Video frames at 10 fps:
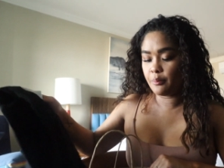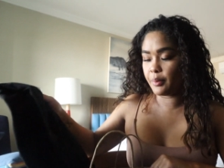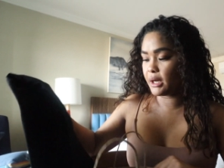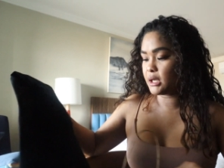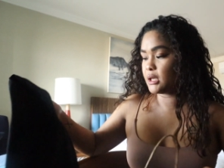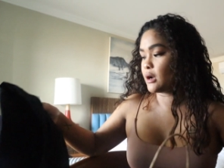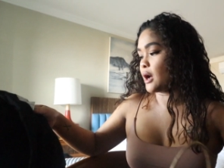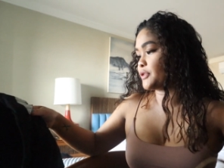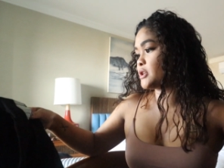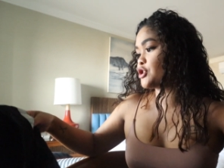But he
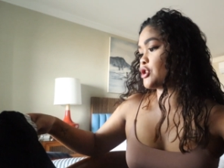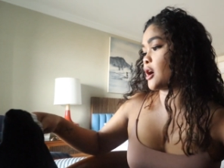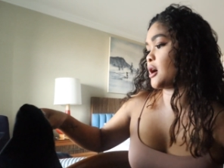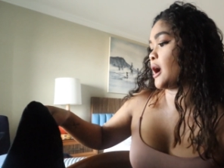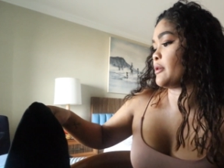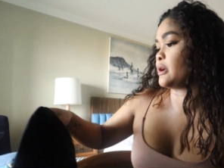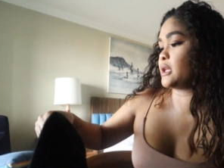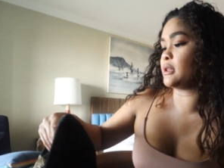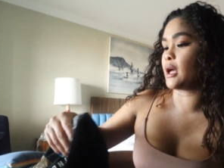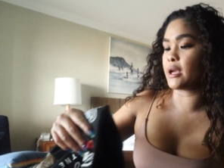got this shirt. I
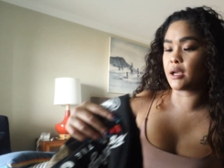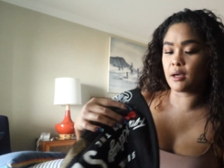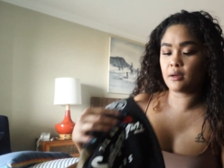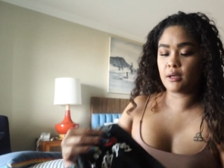really like it.